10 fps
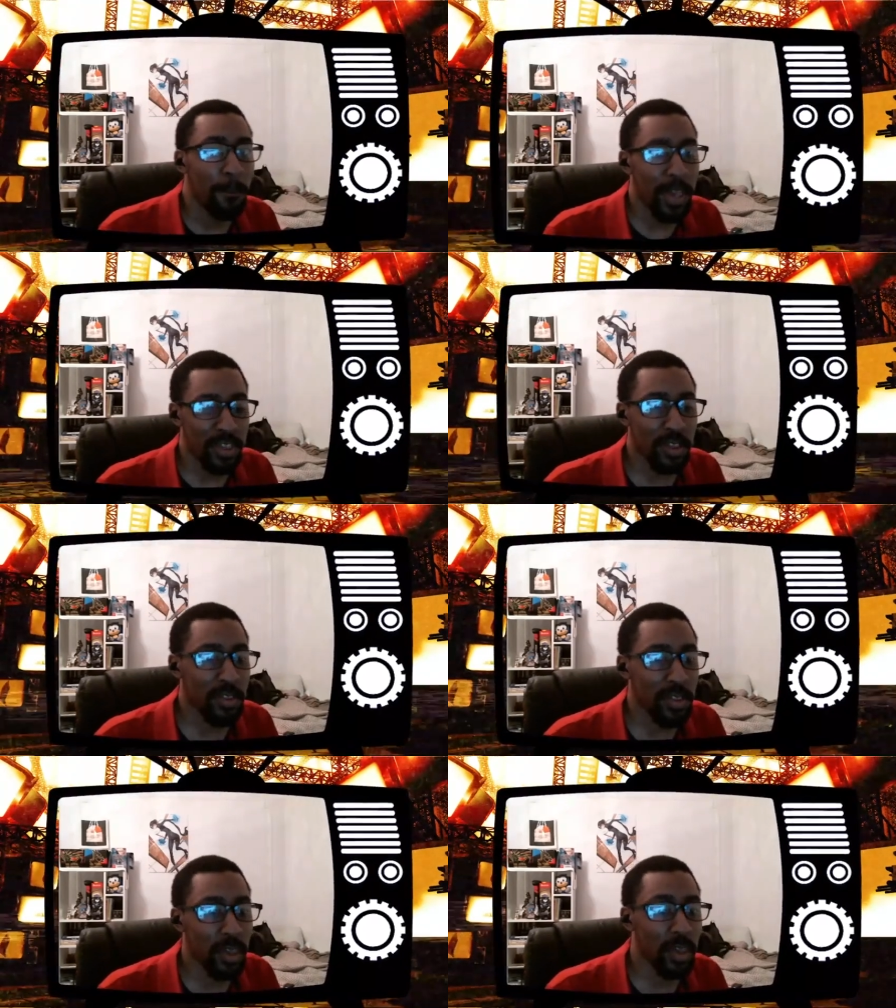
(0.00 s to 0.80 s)

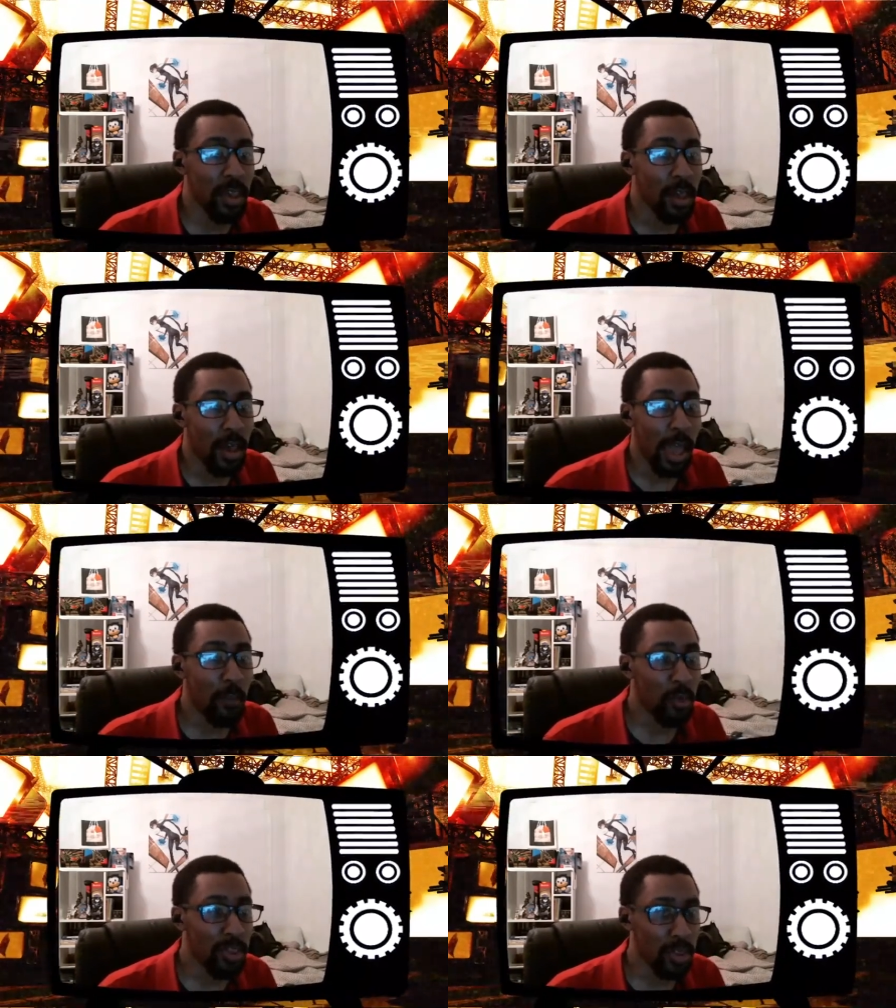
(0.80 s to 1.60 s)
Basically,
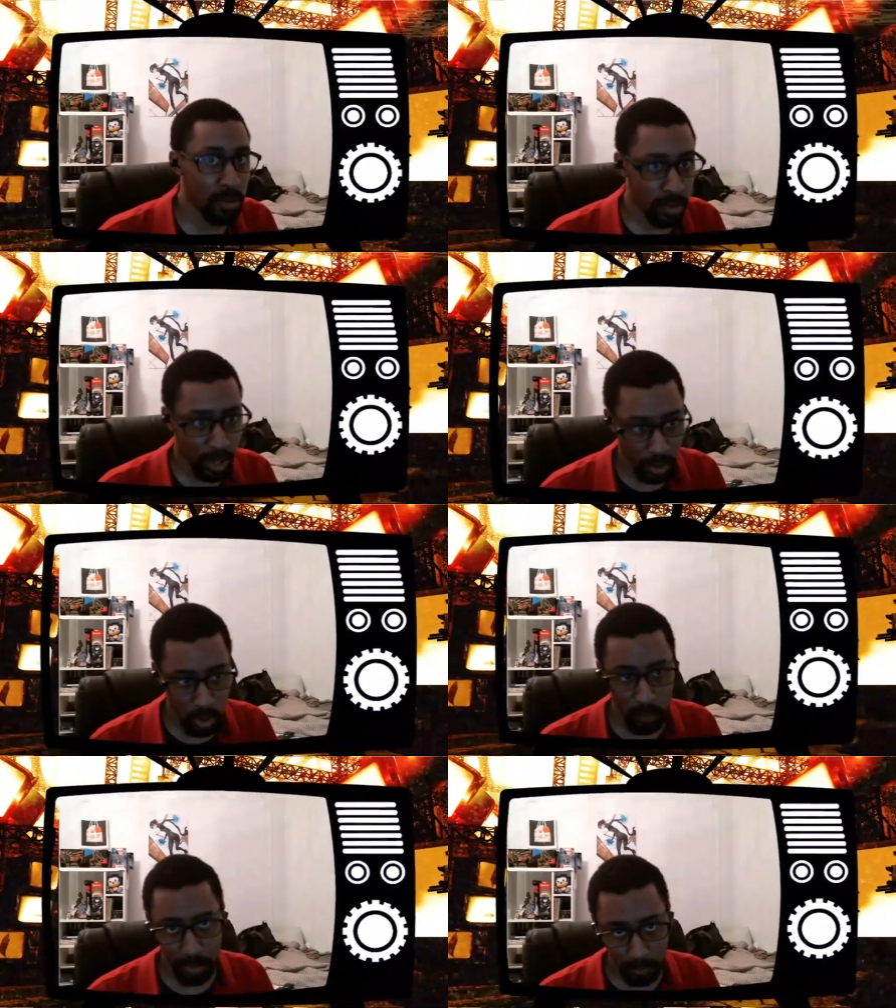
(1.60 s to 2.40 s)
I was
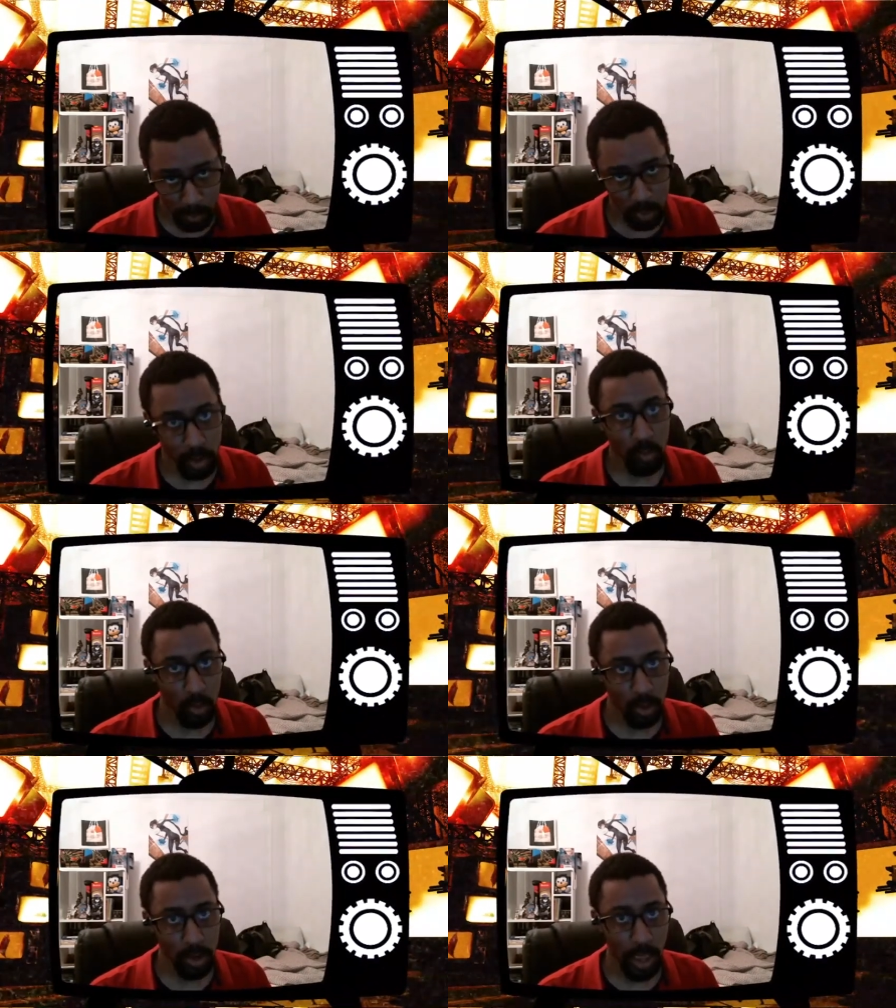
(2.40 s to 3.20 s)
terribly bored at
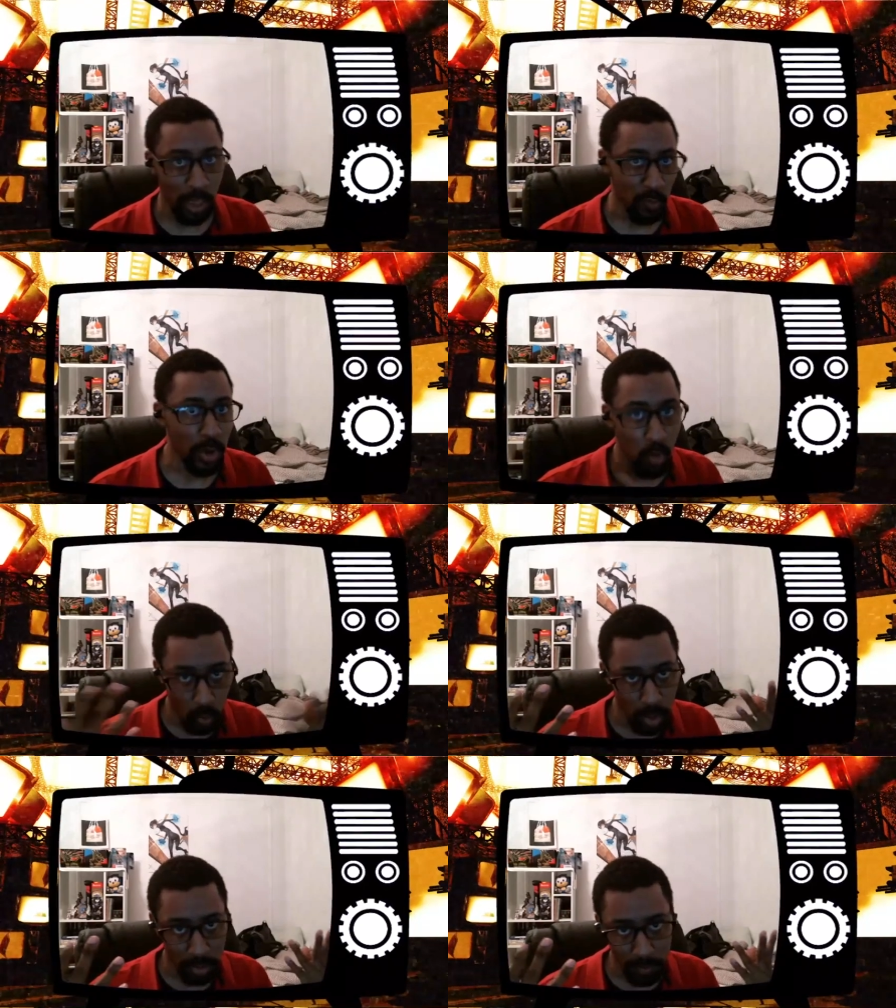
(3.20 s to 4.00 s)
work, as we are
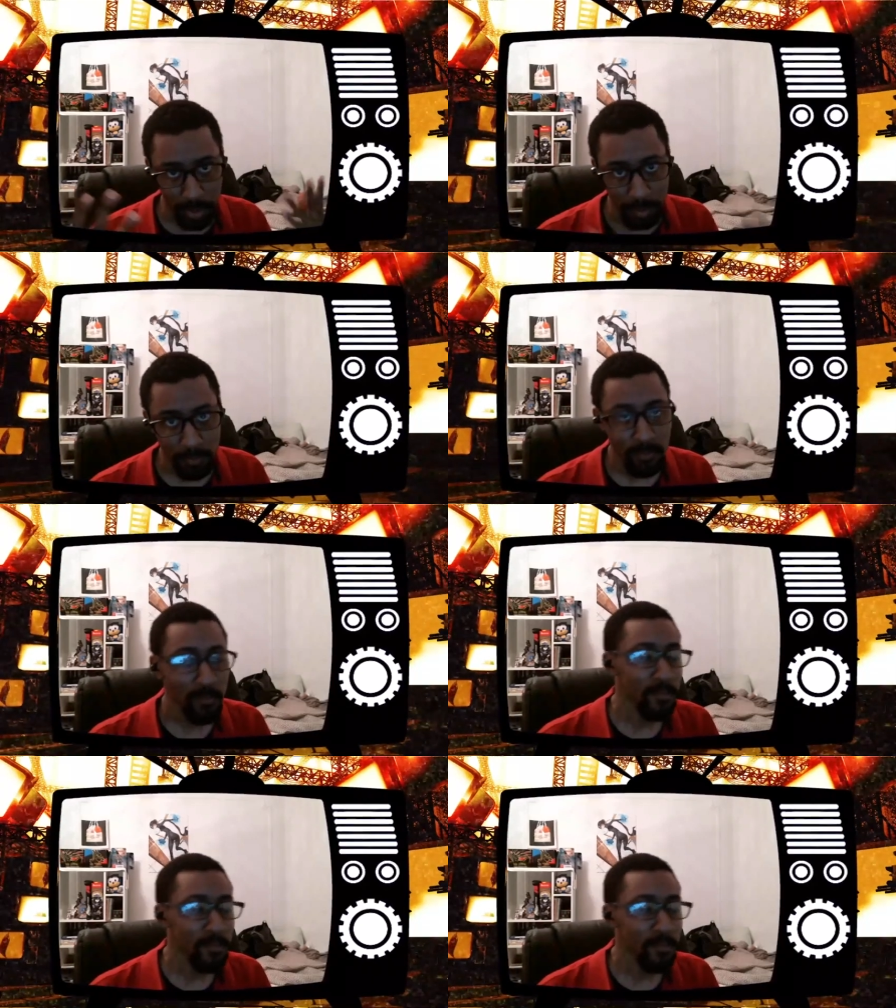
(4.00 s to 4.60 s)
wont to be,